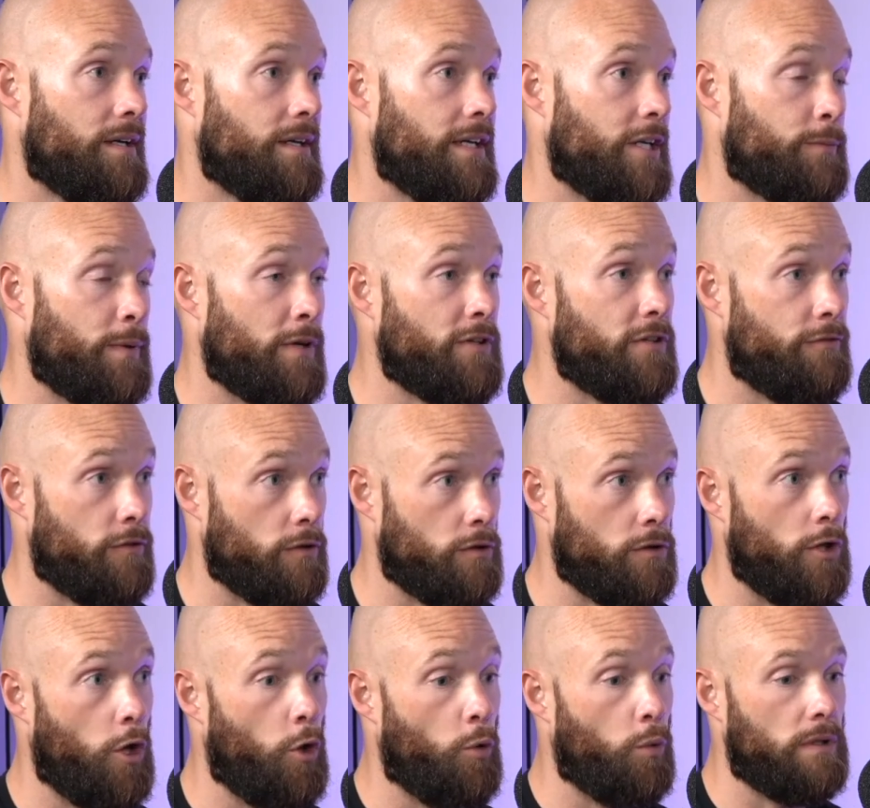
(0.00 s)
especially for
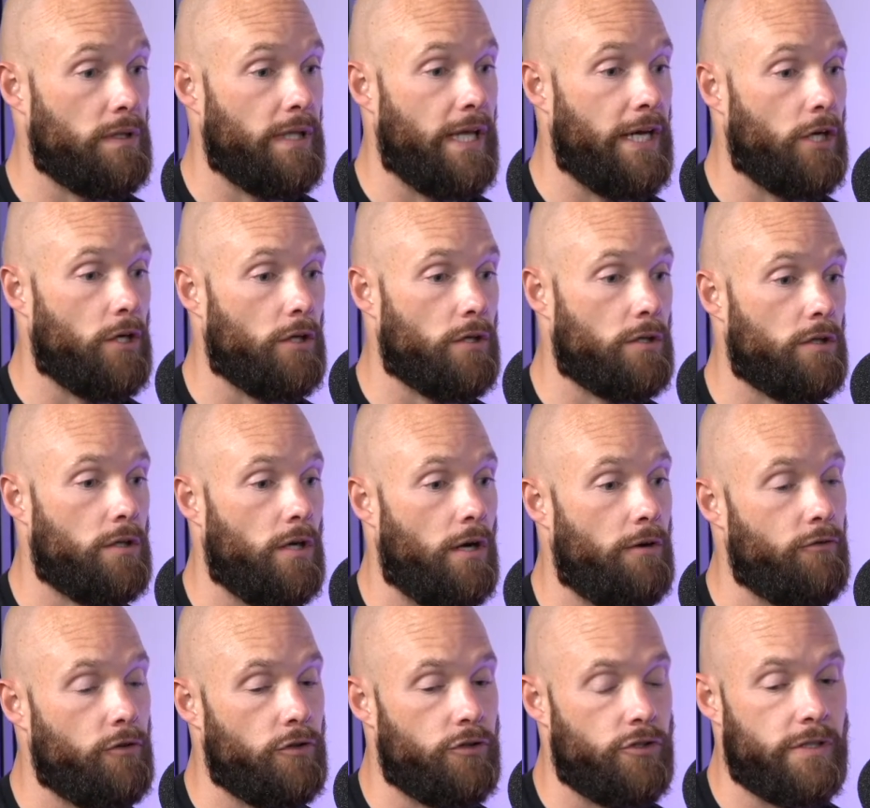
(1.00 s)
lower layer
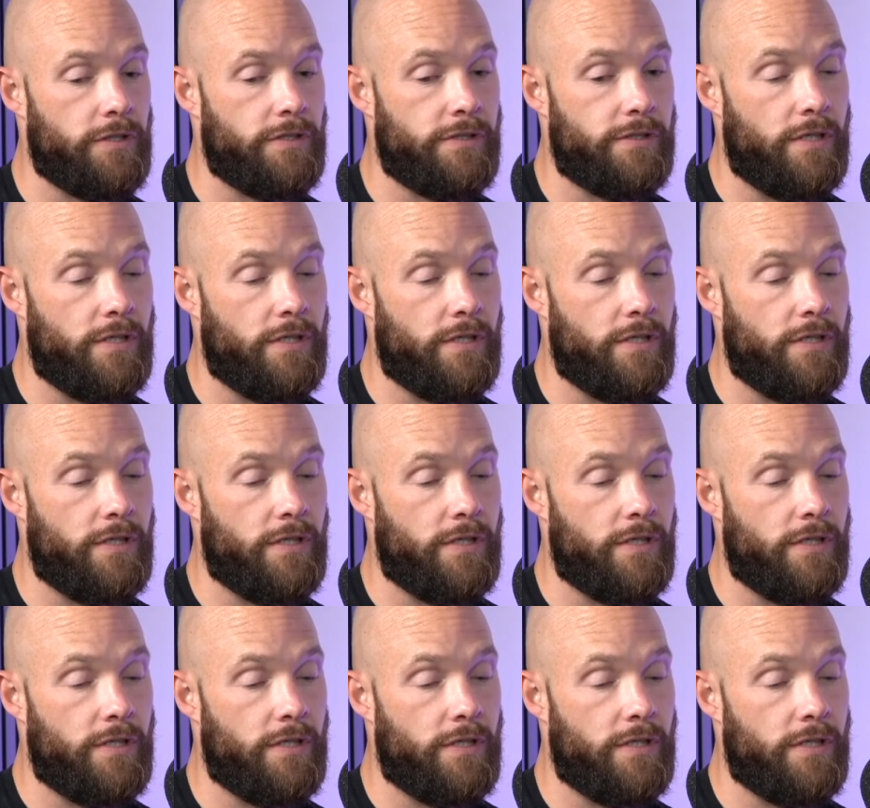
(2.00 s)
coverages,